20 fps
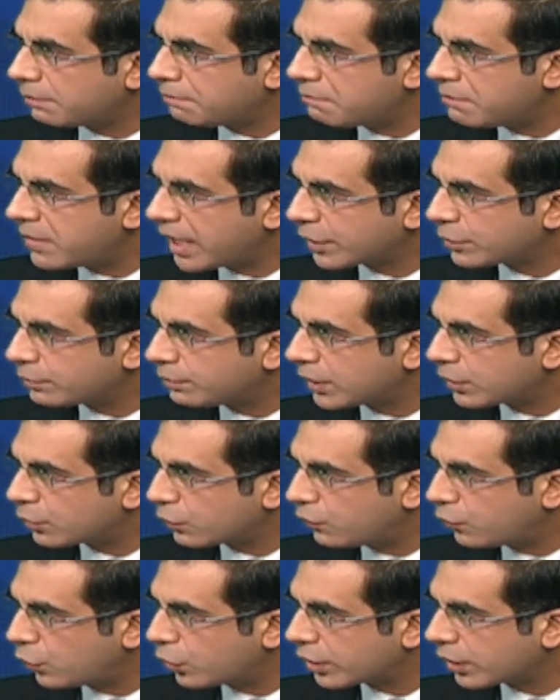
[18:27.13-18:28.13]
management
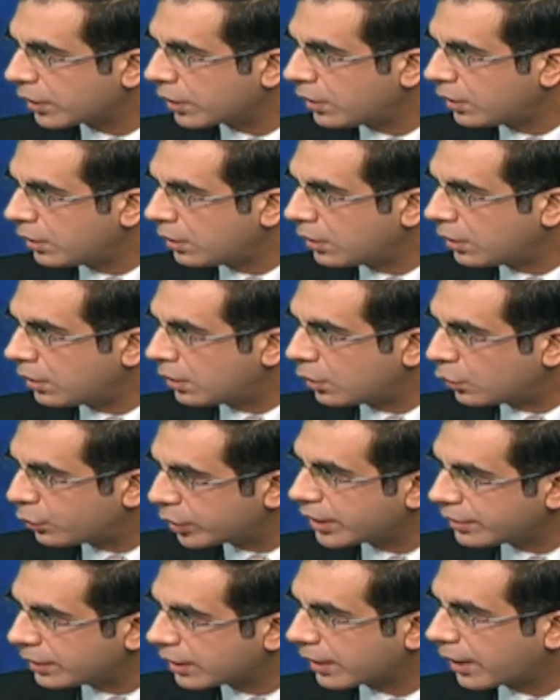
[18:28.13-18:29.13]
of water
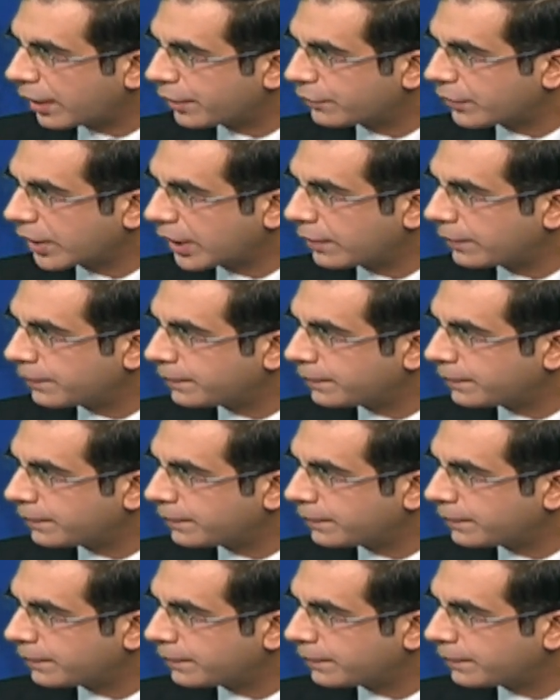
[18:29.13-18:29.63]
within the country?